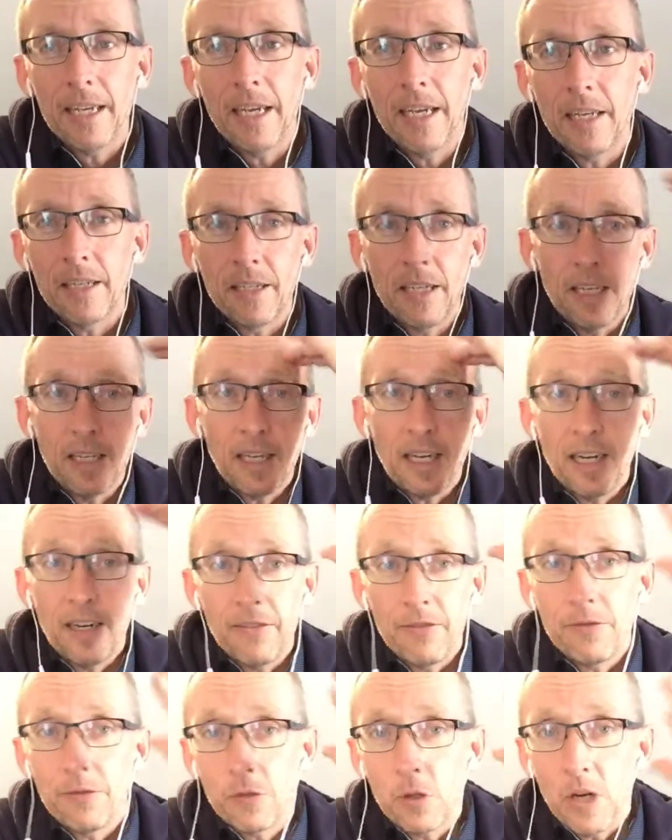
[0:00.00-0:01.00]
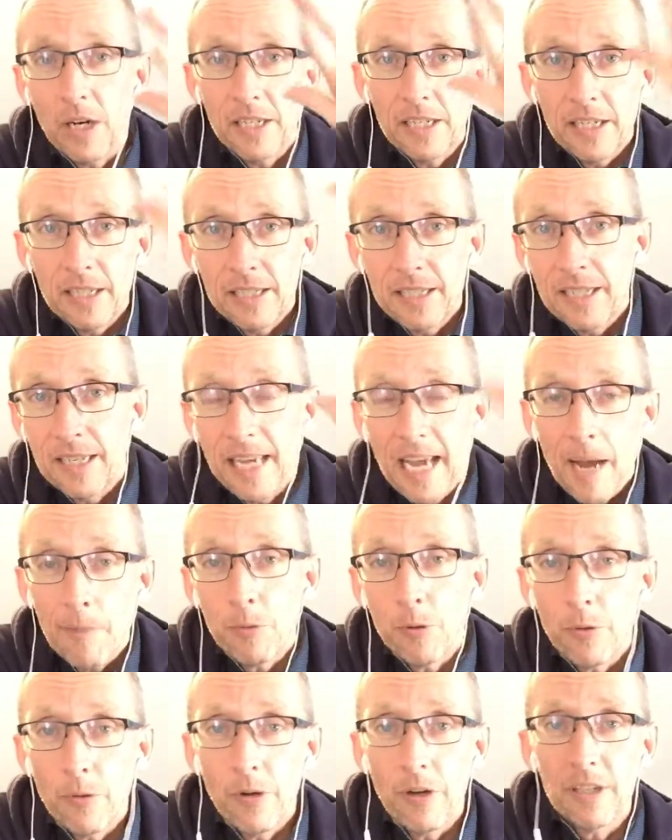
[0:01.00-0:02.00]
and kind of trying to
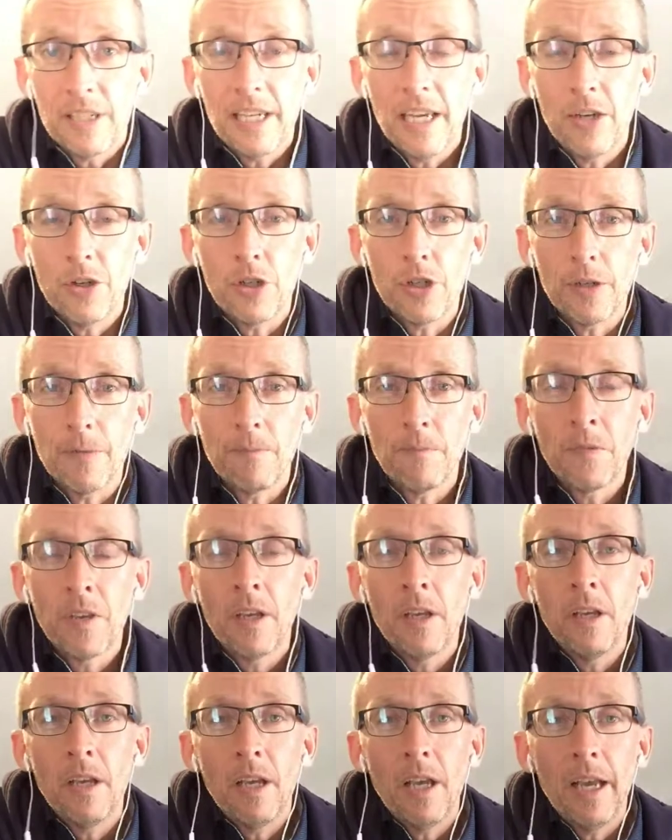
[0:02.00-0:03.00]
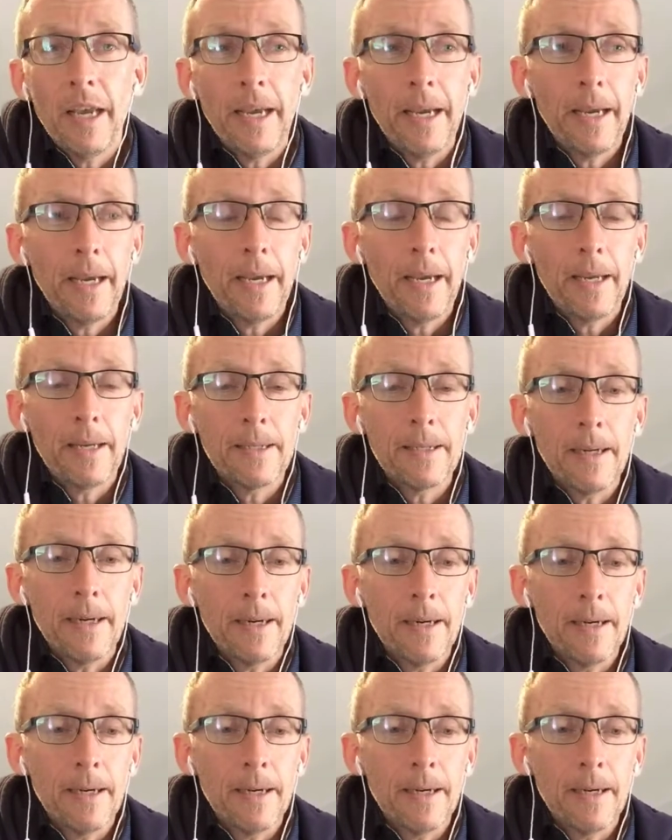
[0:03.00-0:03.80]
capture their attention. And